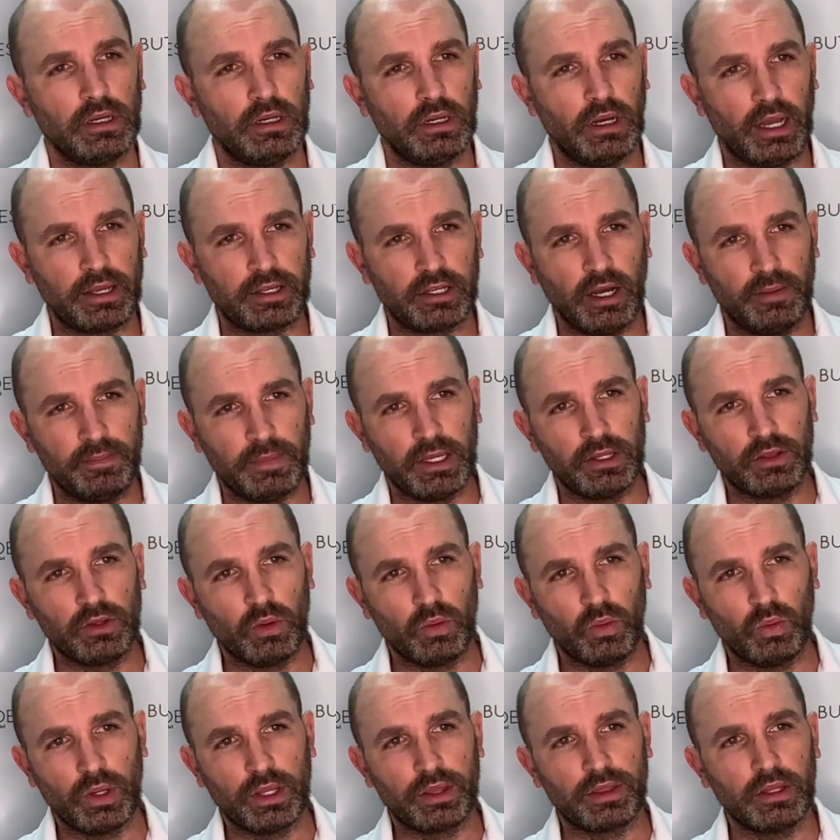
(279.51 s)
I come in
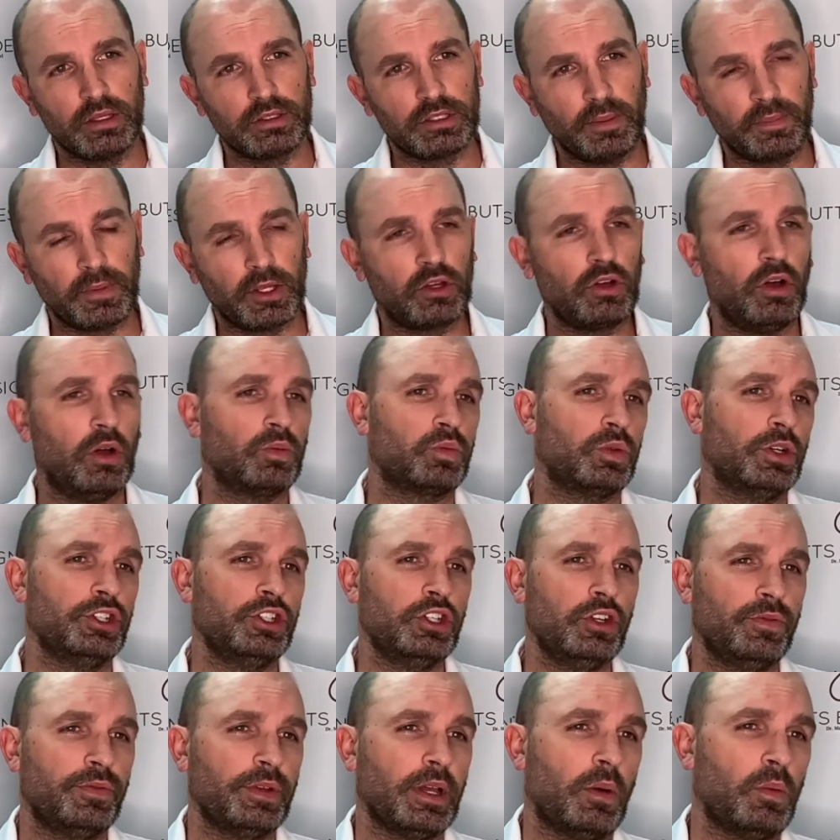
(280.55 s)
with something called
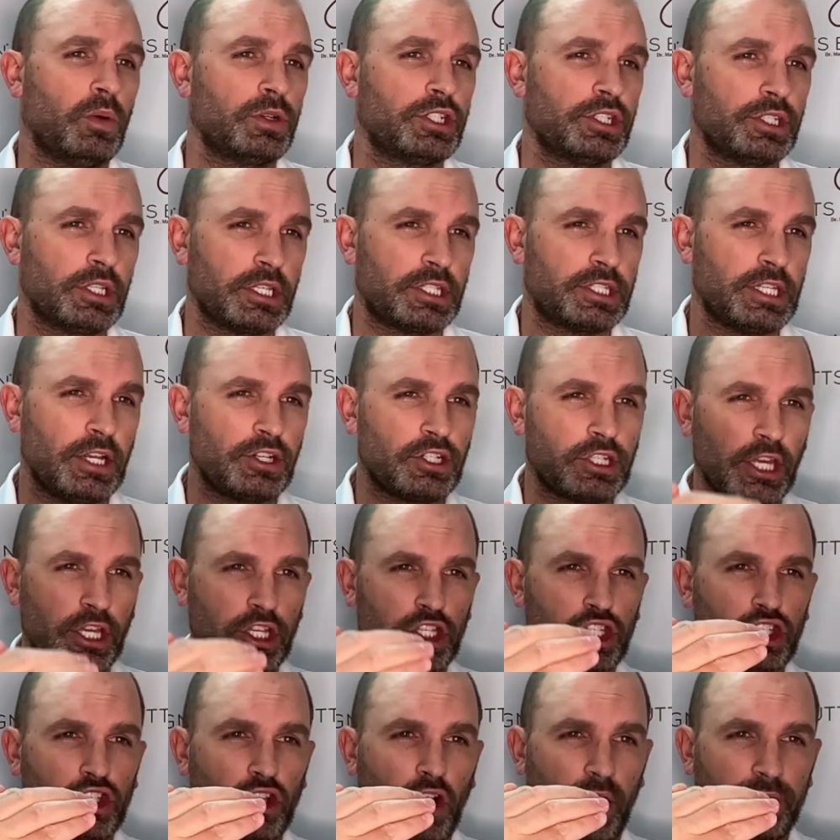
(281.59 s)
Renuvion, which is essentially a
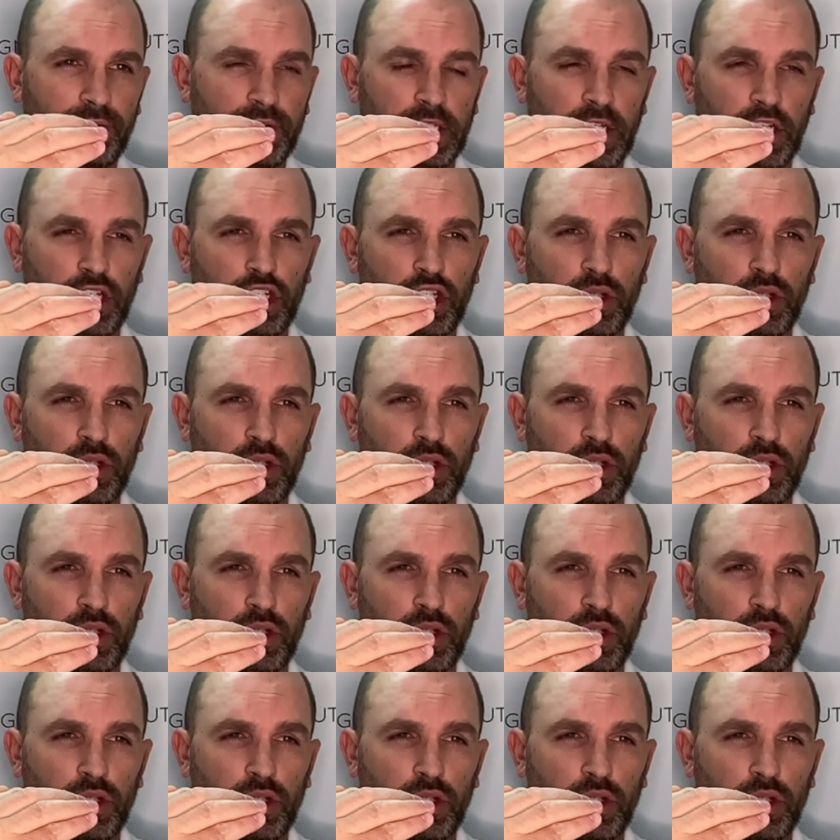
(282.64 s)
soft tissue